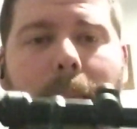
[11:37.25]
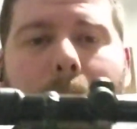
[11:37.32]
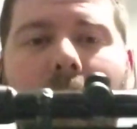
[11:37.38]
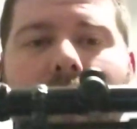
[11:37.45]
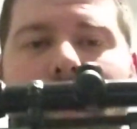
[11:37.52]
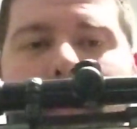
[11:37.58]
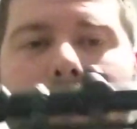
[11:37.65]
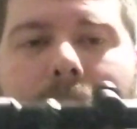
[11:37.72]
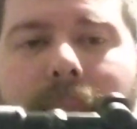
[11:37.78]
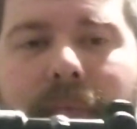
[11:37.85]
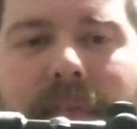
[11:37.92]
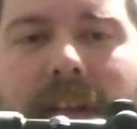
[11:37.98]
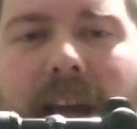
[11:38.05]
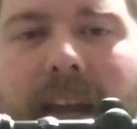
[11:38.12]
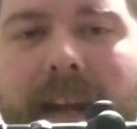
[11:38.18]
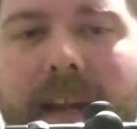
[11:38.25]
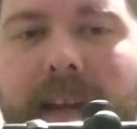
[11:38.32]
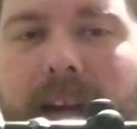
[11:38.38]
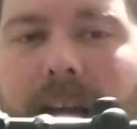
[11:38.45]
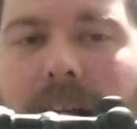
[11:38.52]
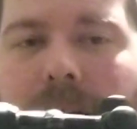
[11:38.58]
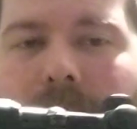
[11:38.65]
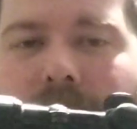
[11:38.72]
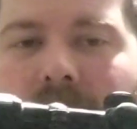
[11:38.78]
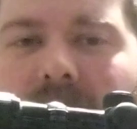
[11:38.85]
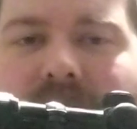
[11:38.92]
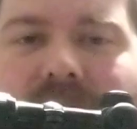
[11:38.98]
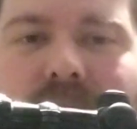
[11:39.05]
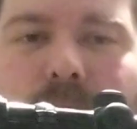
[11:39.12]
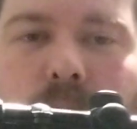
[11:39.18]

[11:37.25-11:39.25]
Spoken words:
But they this